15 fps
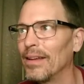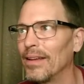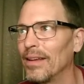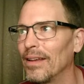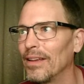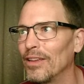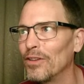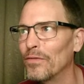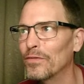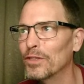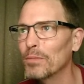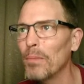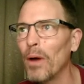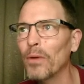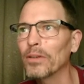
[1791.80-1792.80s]
You've
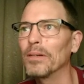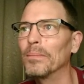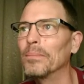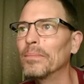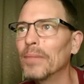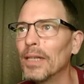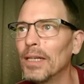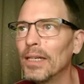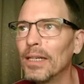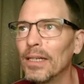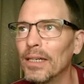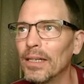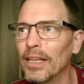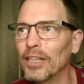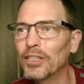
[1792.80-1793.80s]
smoked them.
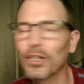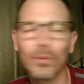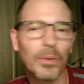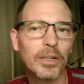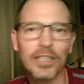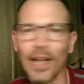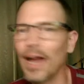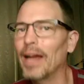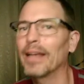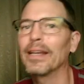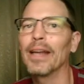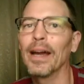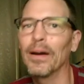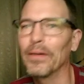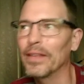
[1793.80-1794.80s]
They should resign
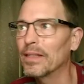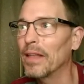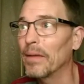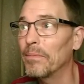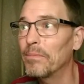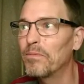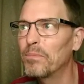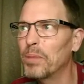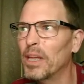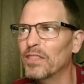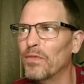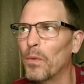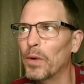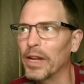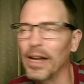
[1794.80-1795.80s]
now. The, the plus
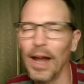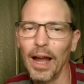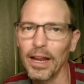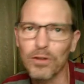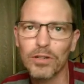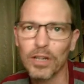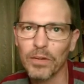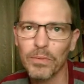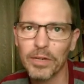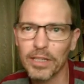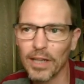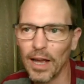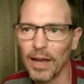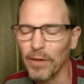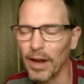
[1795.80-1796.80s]
49, you should
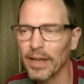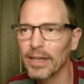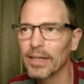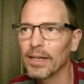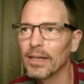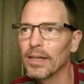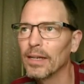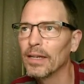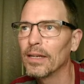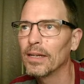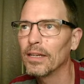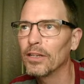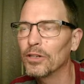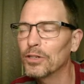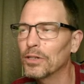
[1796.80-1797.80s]
resign, right?
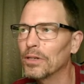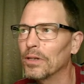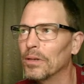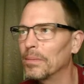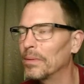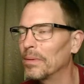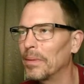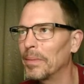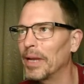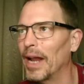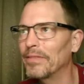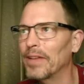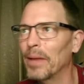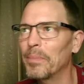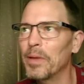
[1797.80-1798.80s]
You should, I mean,
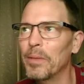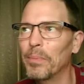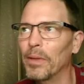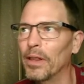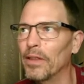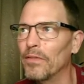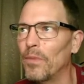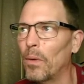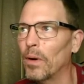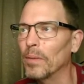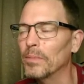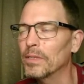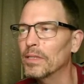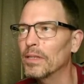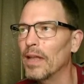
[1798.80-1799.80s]
I've got people in the
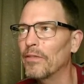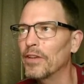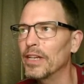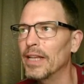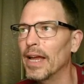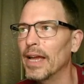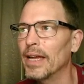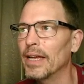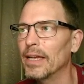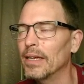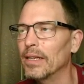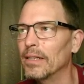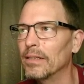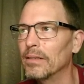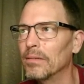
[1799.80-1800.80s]
forums every day
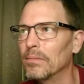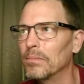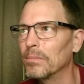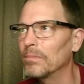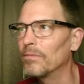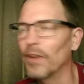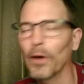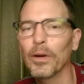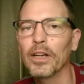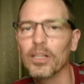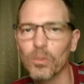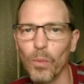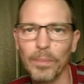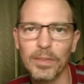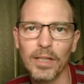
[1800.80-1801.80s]
in various
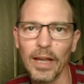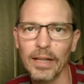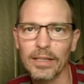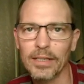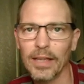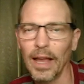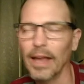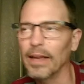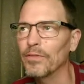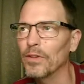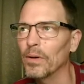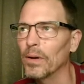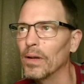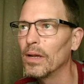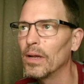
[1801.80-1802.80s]
websites saying if
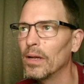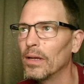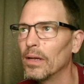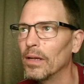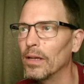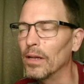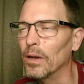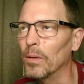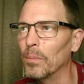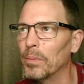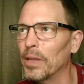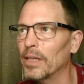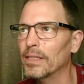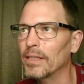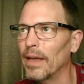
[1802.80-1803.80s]
you're you know,
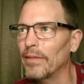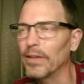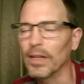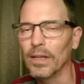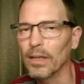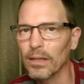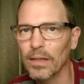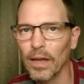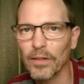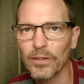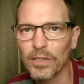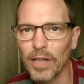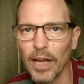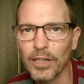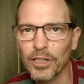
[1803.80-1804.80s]
plus seven that the other
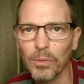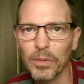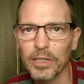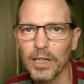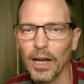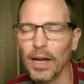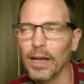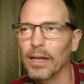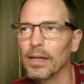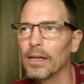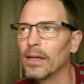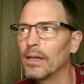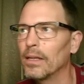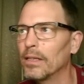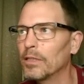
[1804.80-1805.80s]
side should resign.
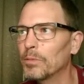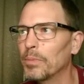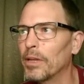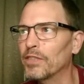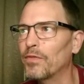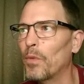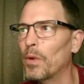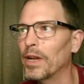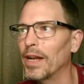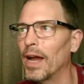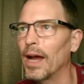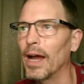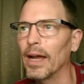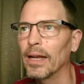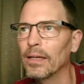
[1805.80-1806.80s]
This is plus 49.